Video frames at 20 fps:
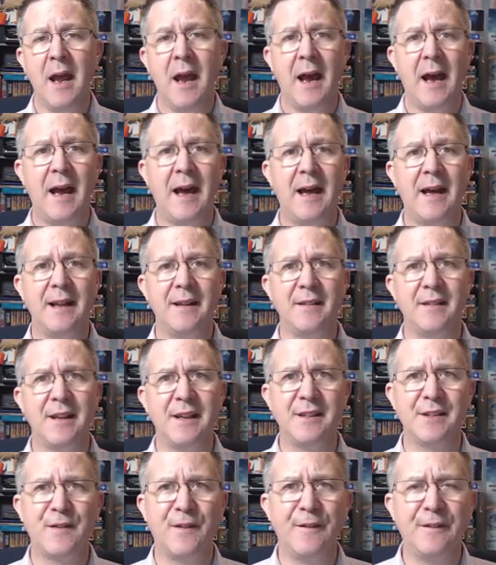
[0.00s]
and
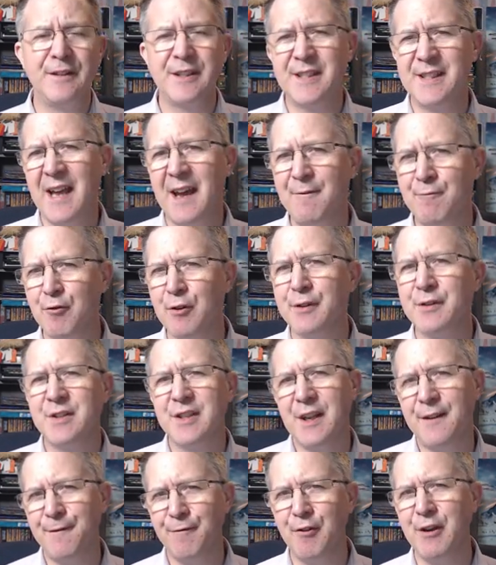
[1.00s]
there's several
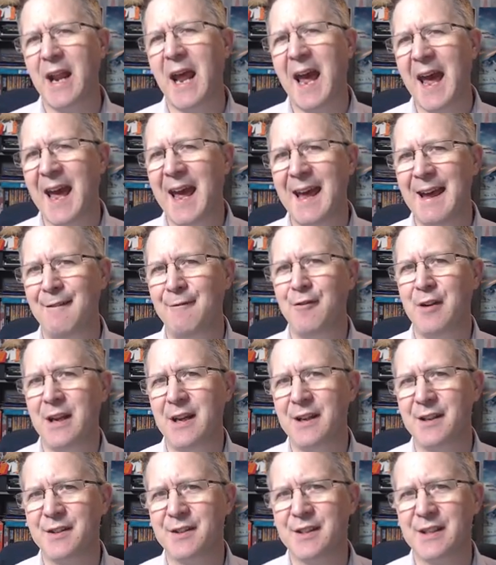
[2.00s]
different
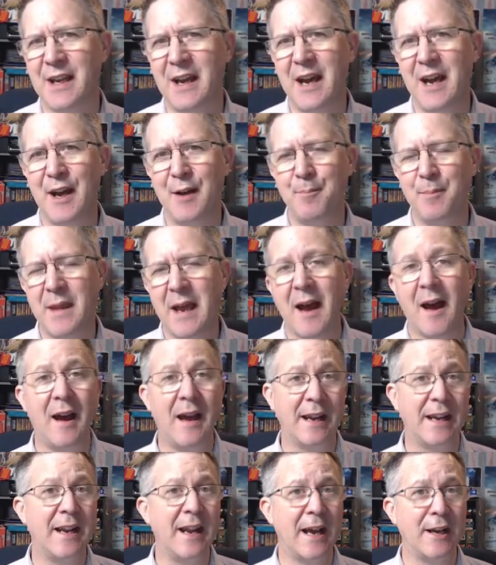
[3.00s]
areas um, that I
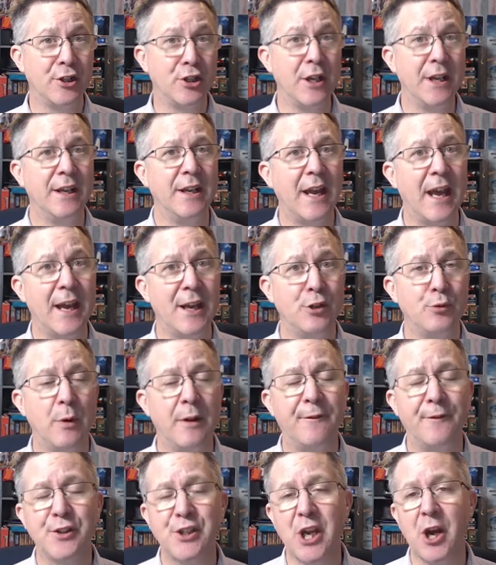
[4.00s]
can actually engage
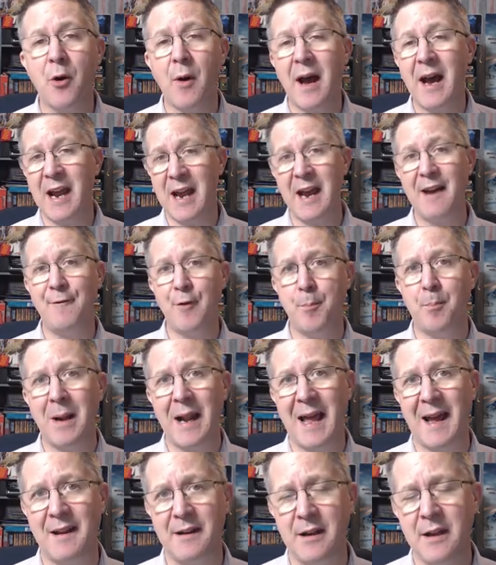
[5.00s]
with. So I have a
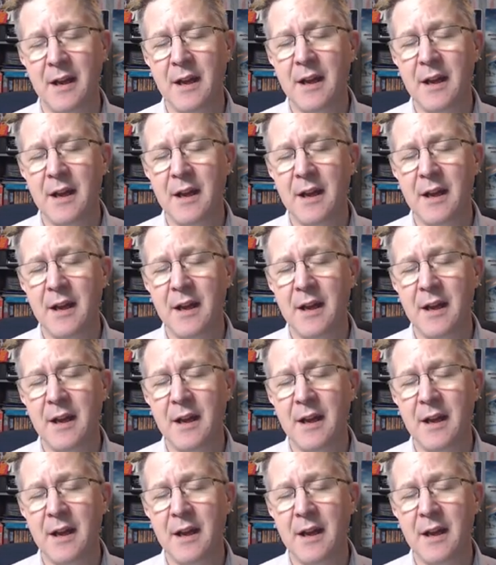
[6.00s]
plan.